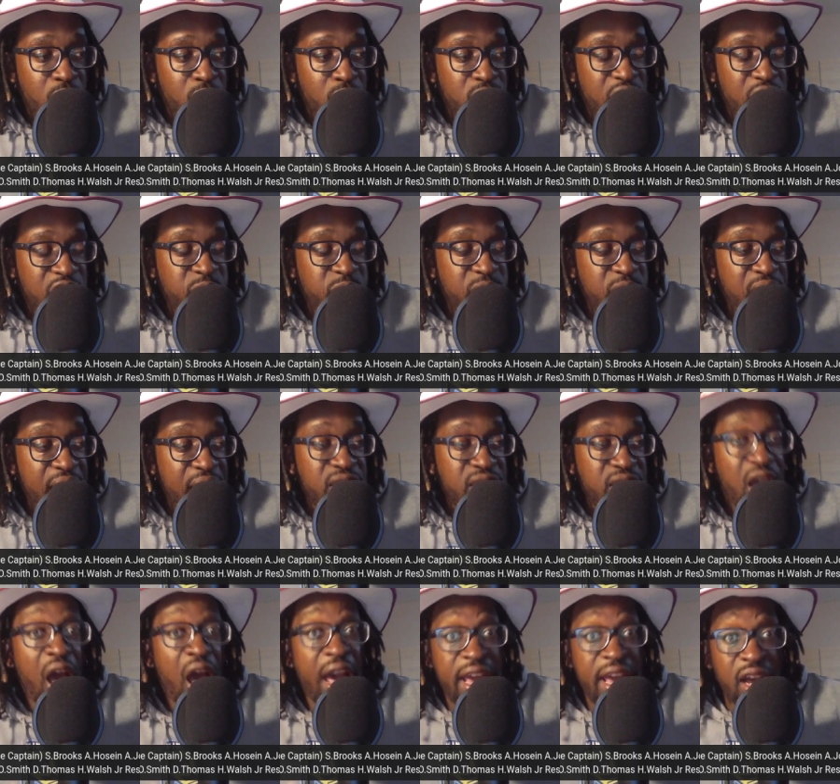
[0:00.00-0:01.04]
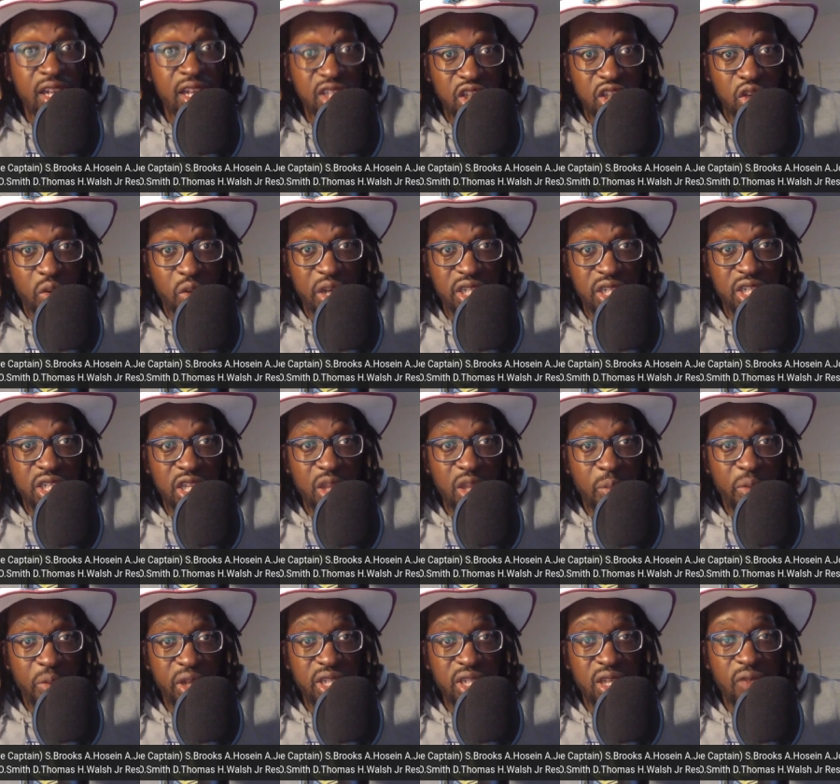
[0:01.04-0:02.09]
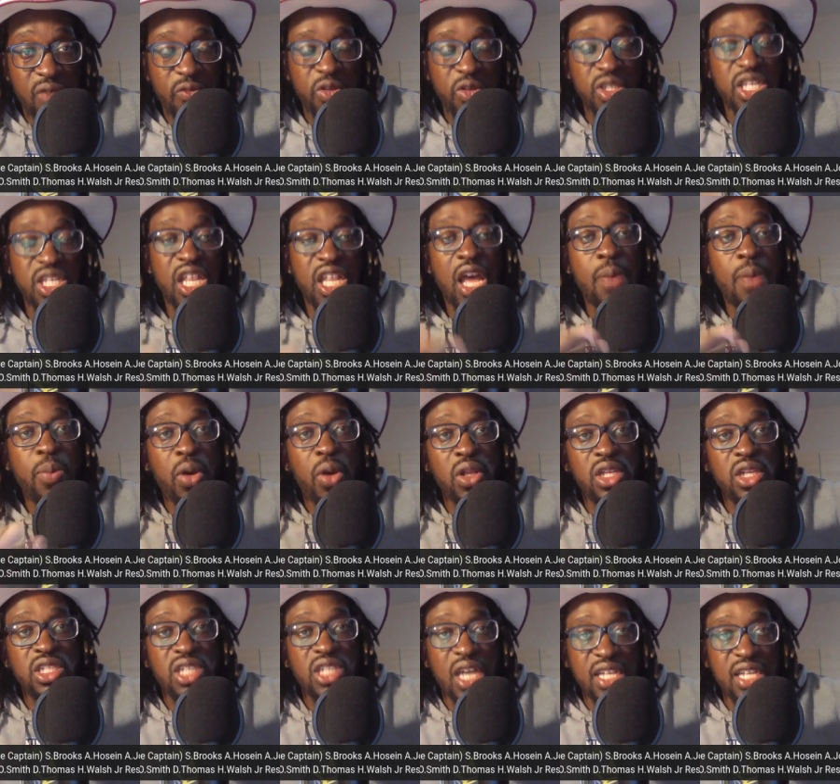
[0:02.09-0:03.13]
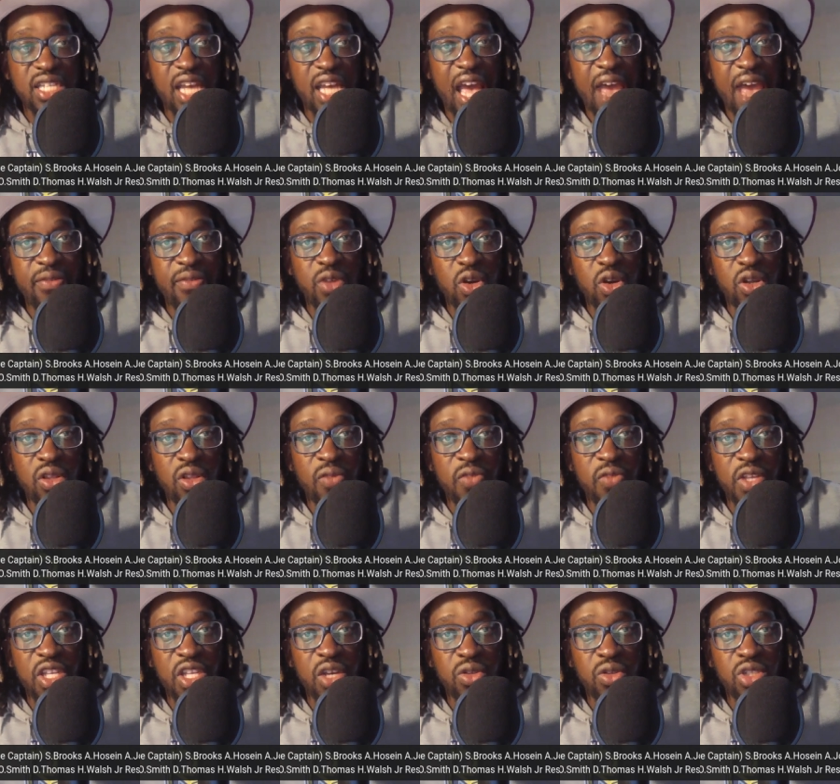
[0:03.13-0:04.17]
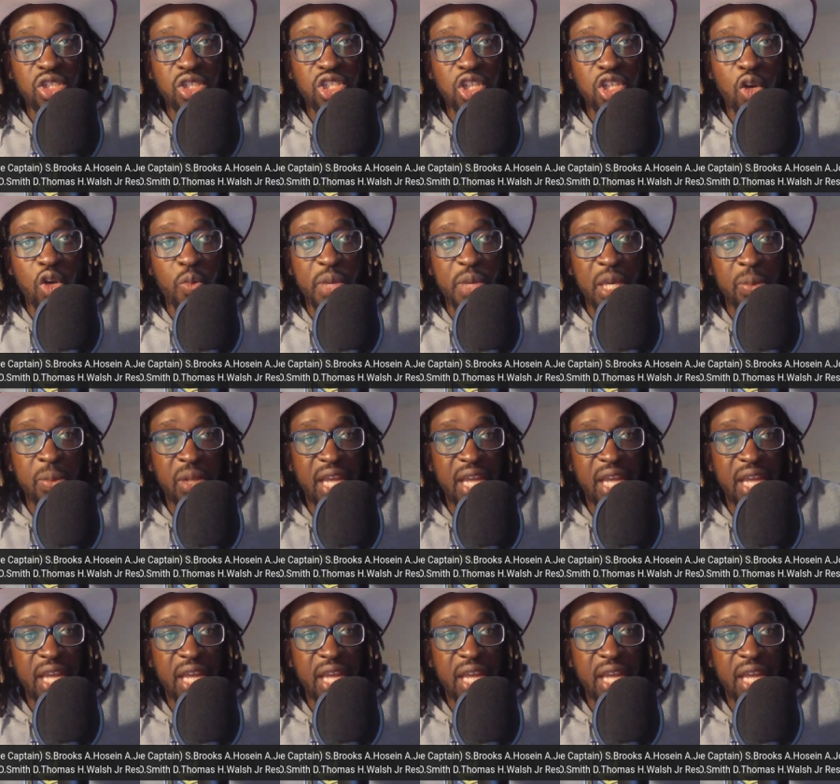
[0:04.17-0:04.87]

Desmond Haynes, I asked the question in the press conference, and I apologize I haven't got the video to show people.